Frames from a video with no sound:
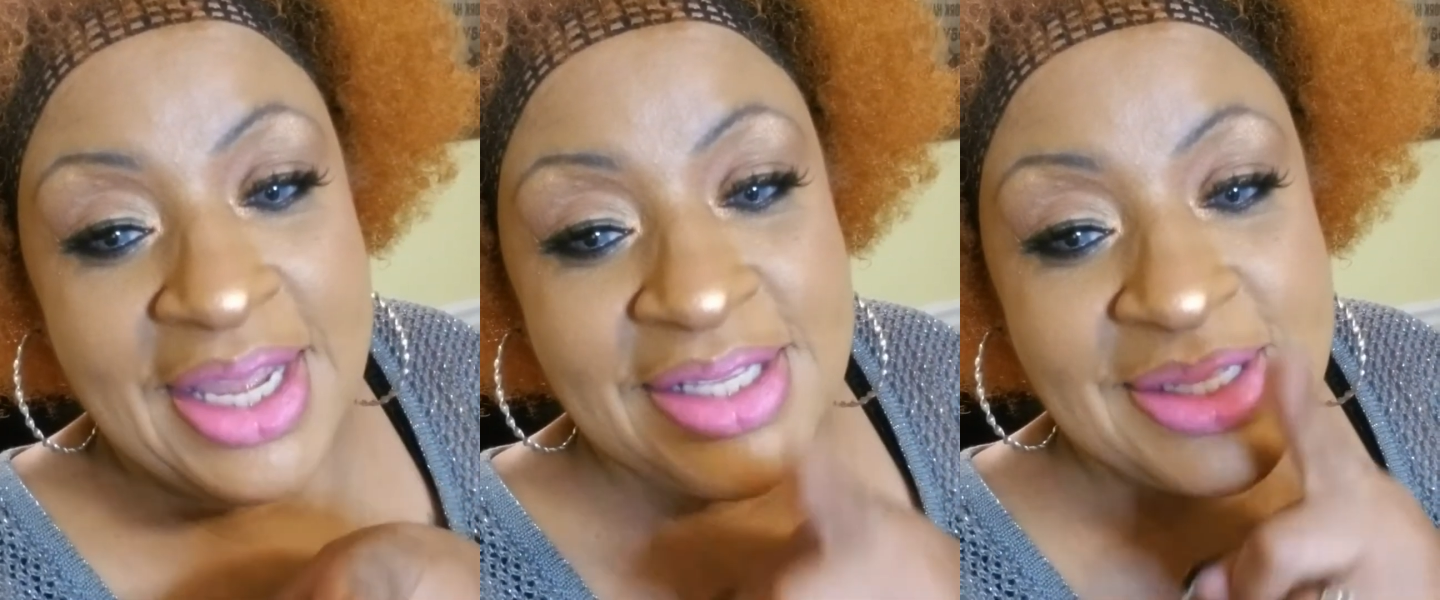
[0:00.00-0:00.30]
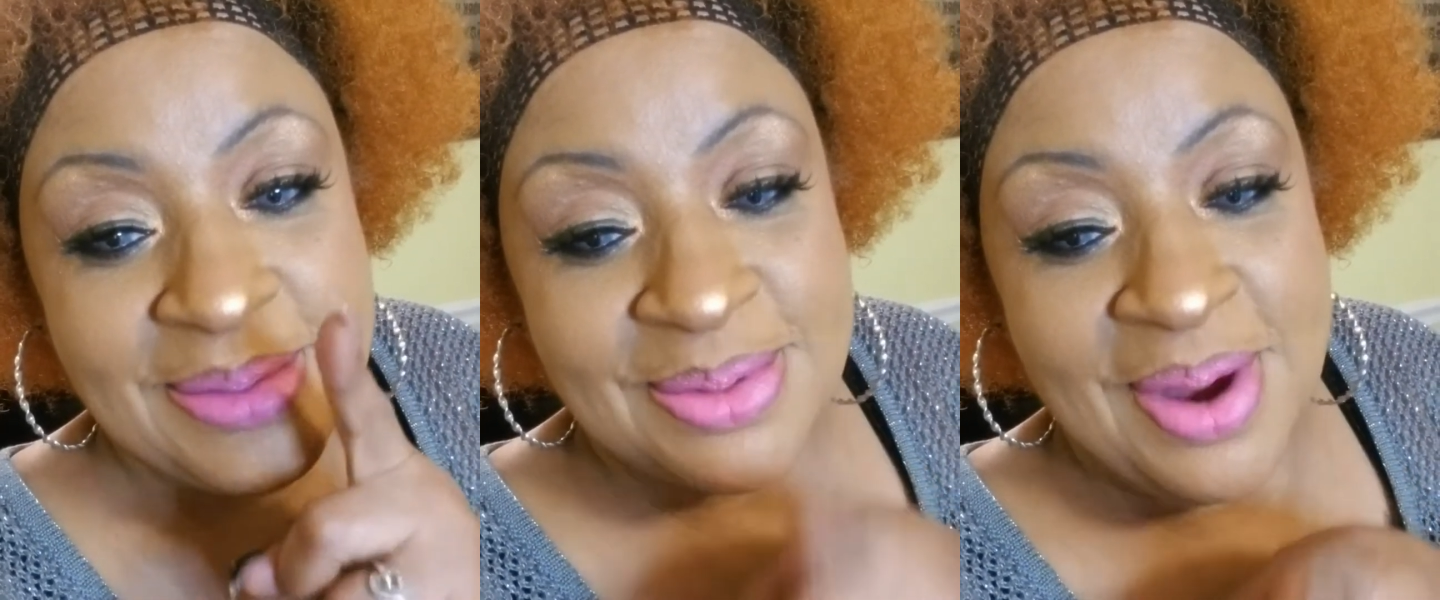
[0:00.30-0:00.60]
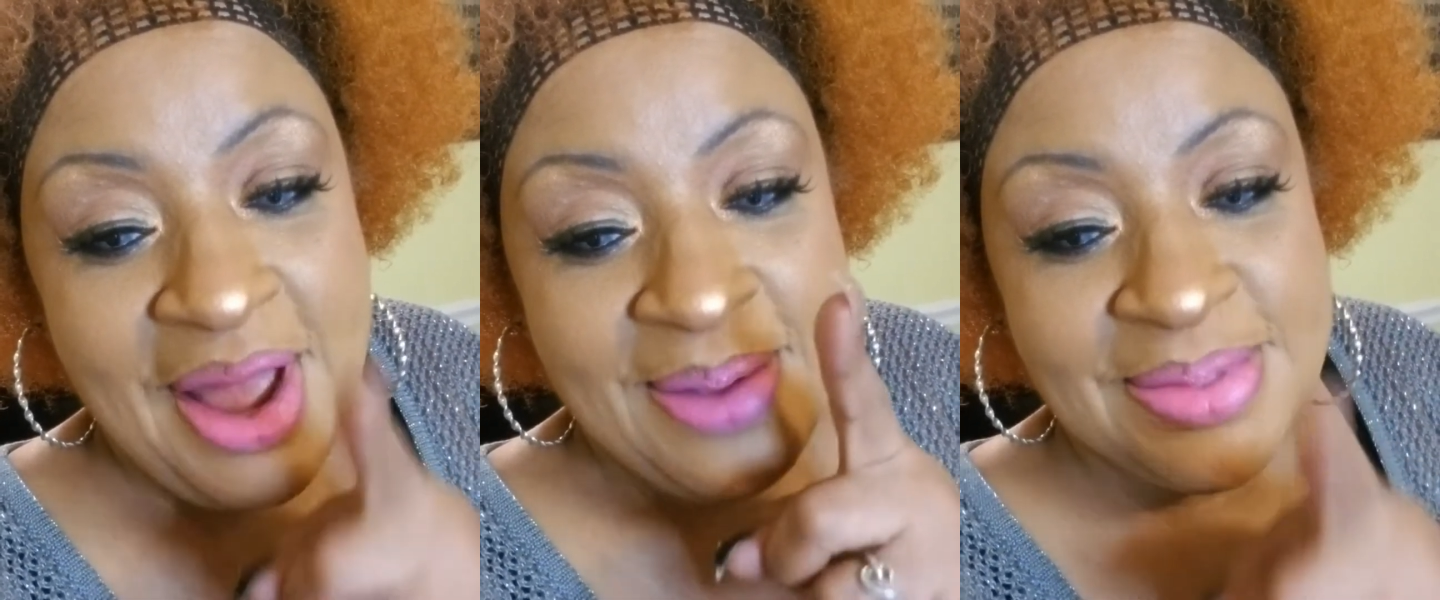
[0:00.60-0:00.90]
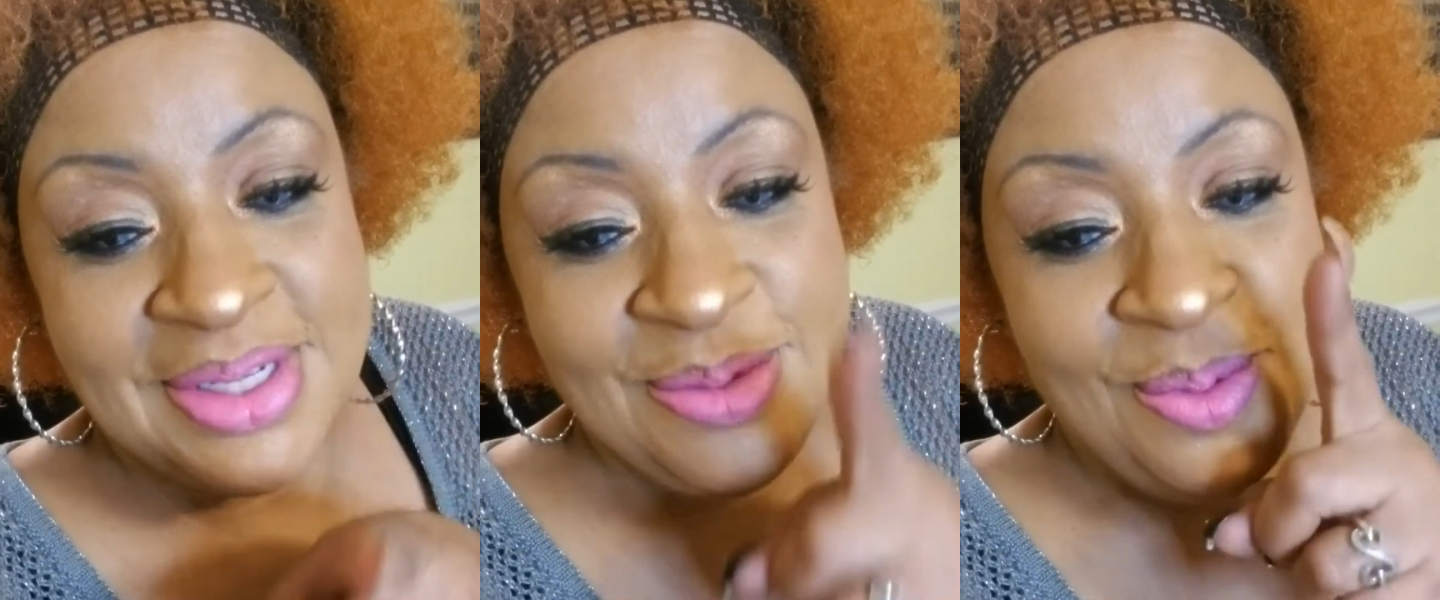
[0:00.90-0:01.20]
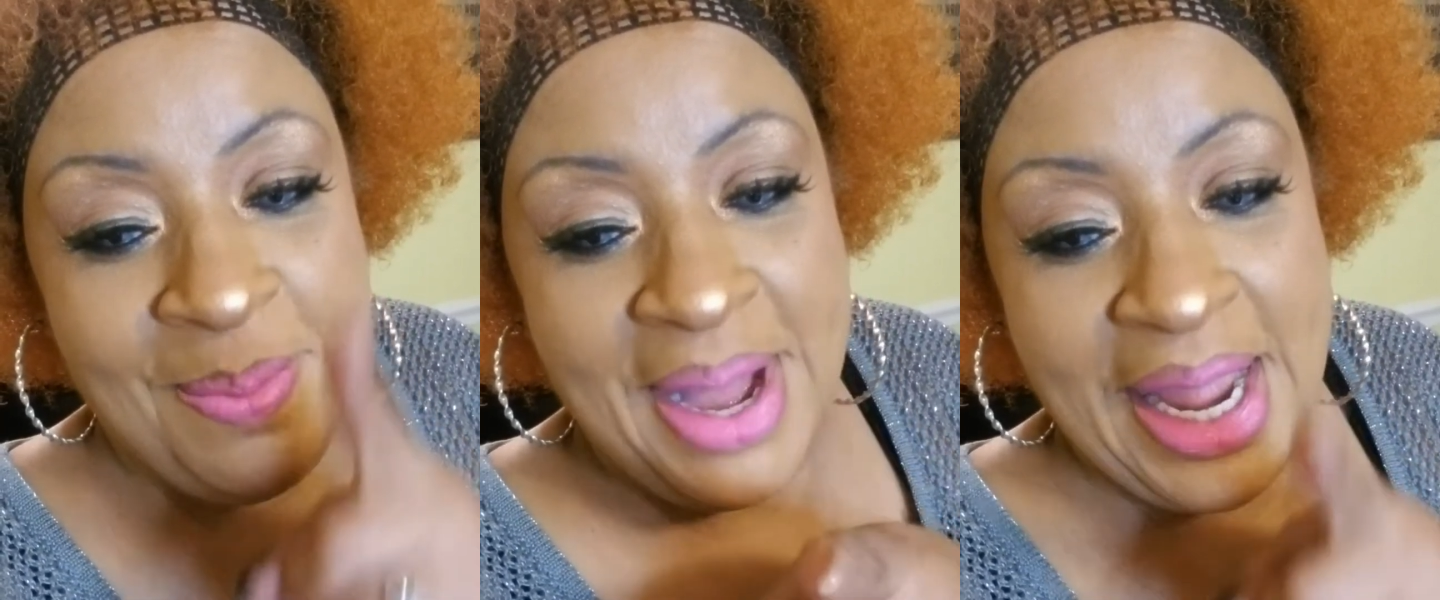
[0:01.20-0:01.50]
and subscribe to
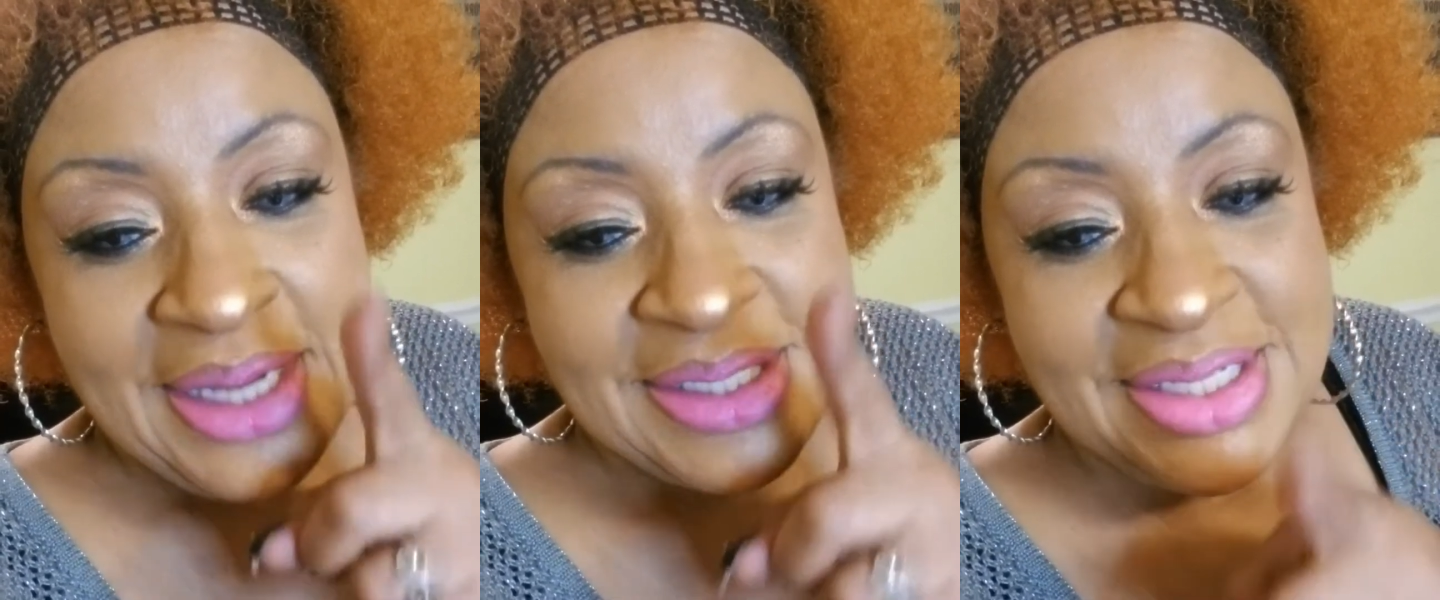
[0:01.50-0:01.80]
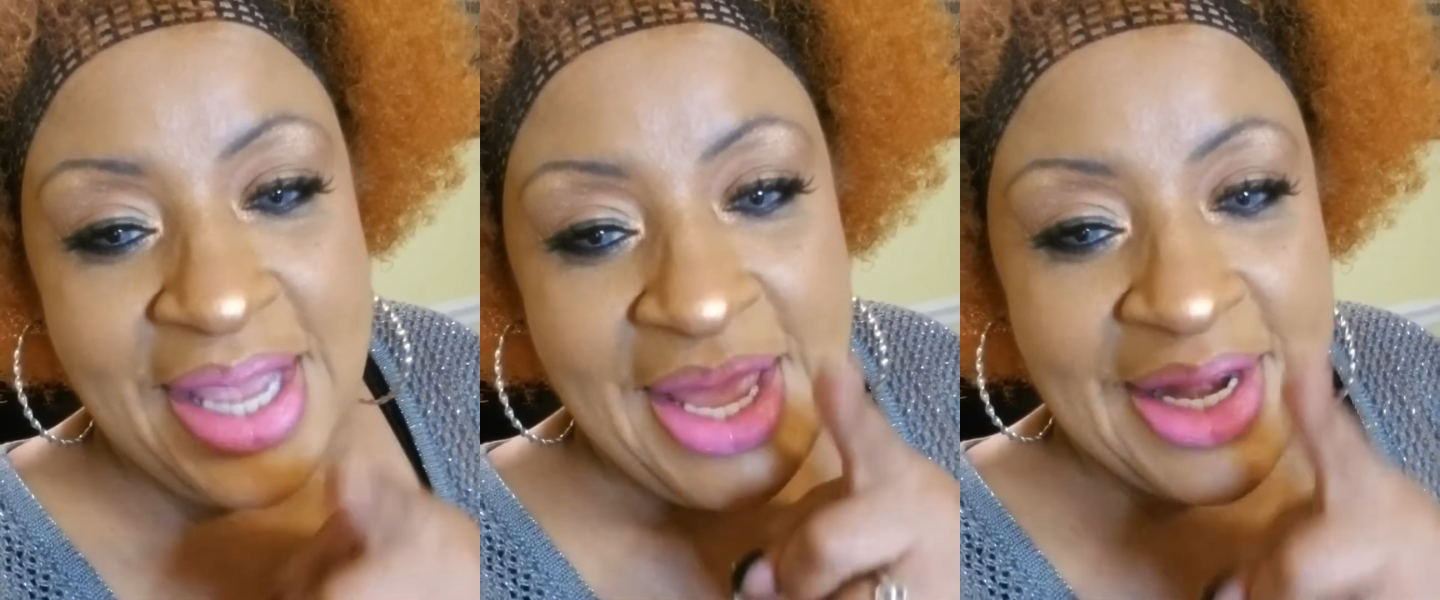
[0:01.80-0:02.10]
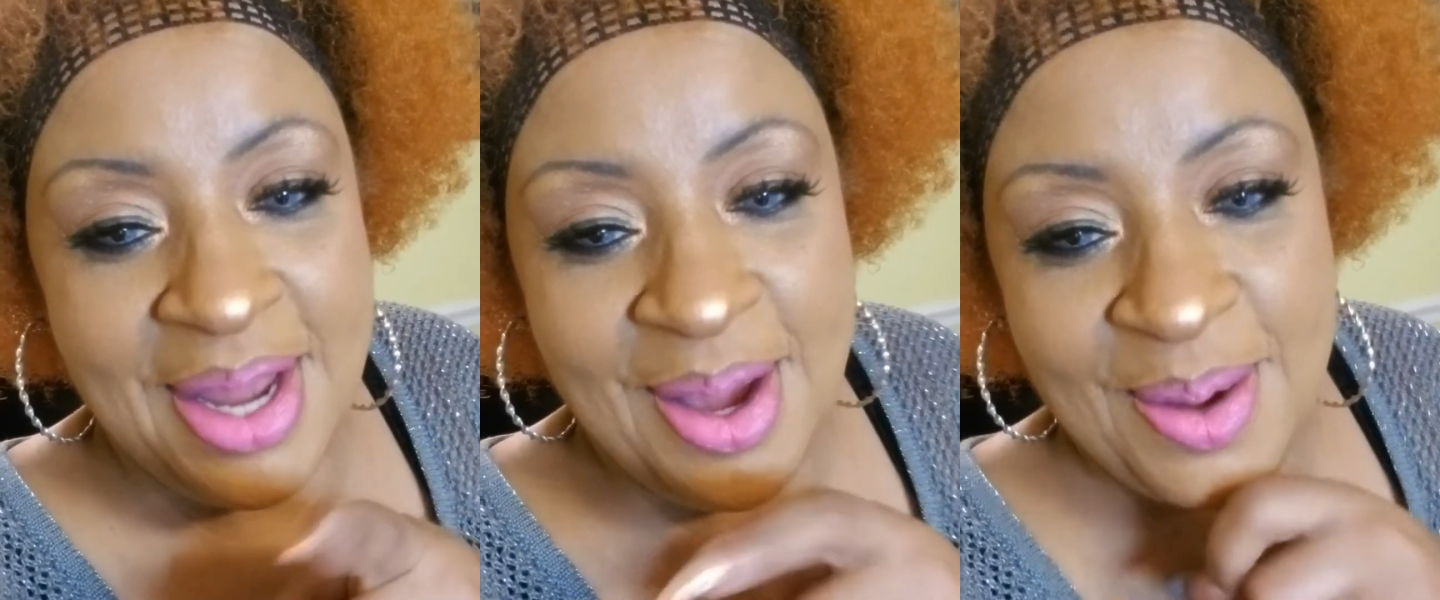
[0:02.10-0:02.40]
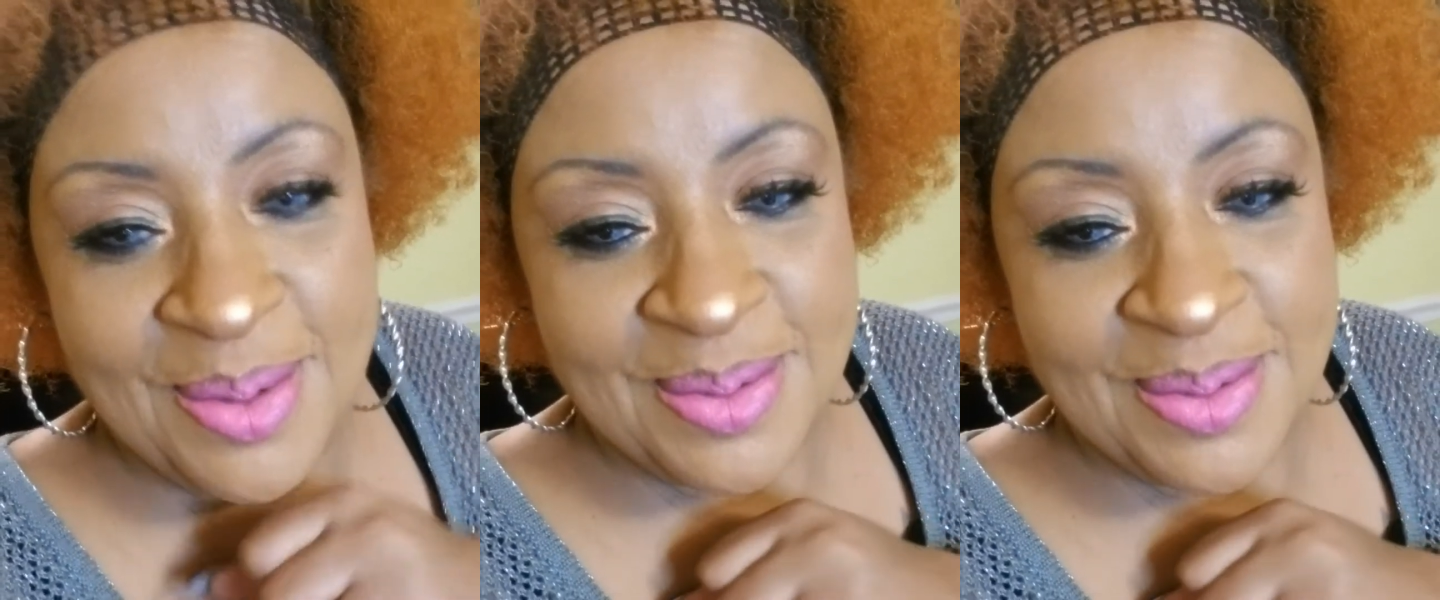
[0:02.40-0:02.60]
my channel.